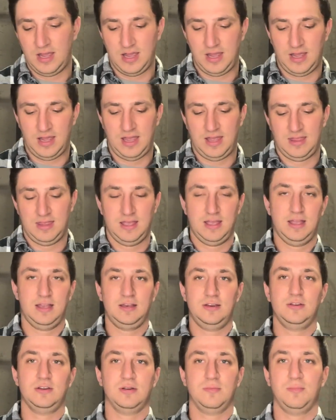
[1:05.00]
and
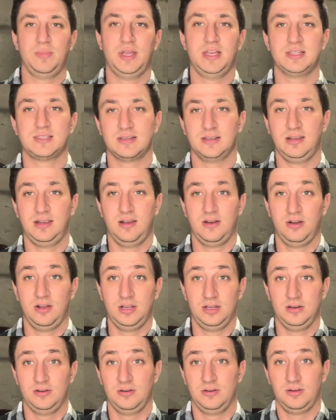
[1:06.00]
then you can basically
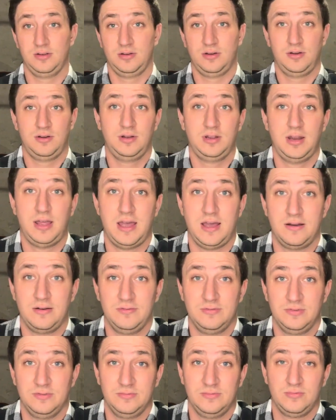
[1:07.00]
hunt out
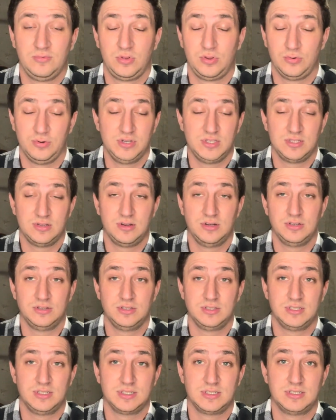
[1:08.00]
of them
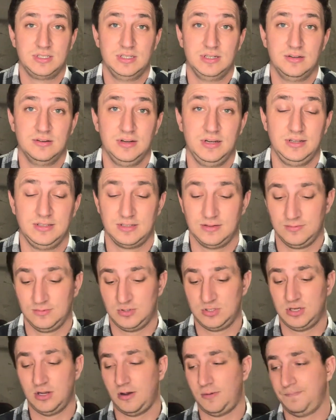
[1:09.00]
360 degrees.
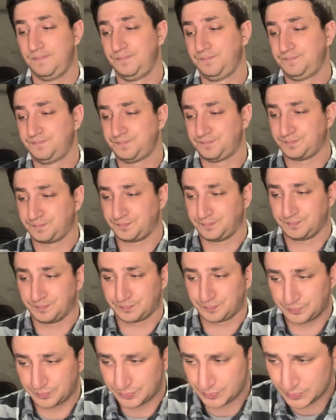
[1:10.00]
So
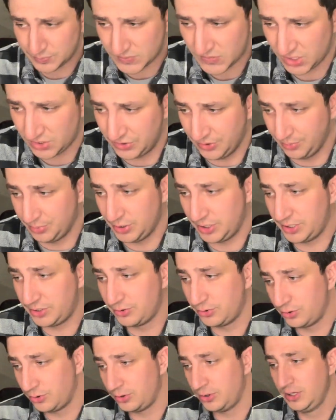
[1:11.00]
they're pretty
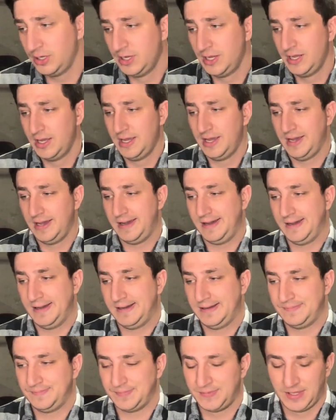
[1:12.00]
cool.
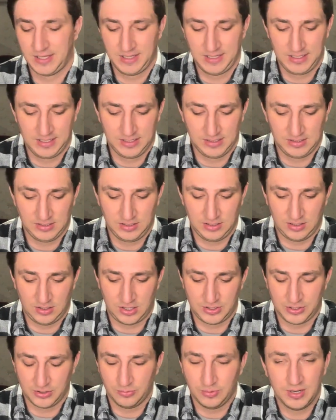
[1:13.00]

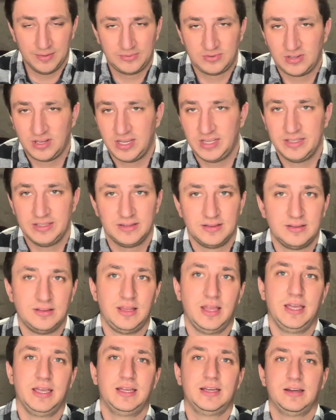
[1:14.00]
On their website,
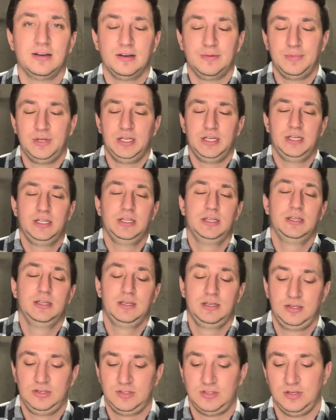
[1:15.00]
they come in,
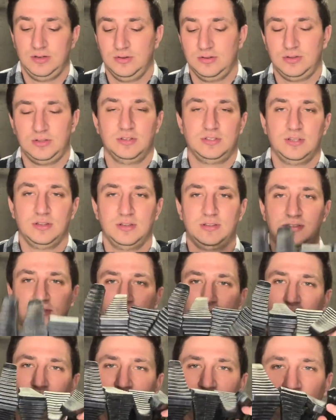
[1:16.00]
so this
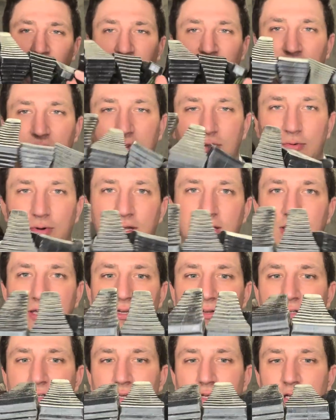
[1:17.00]
is the only way they
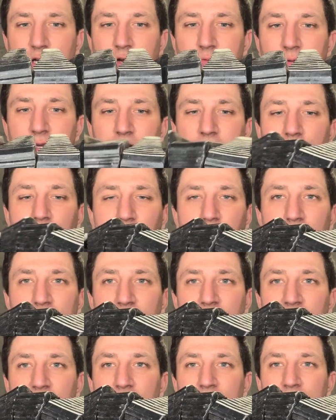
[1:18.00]
usually come in on the
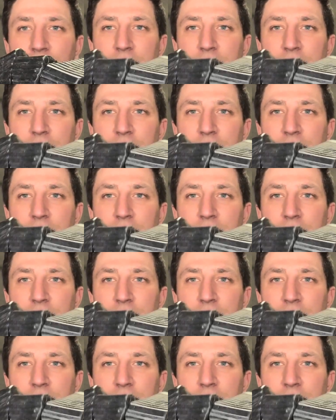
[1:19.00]
website,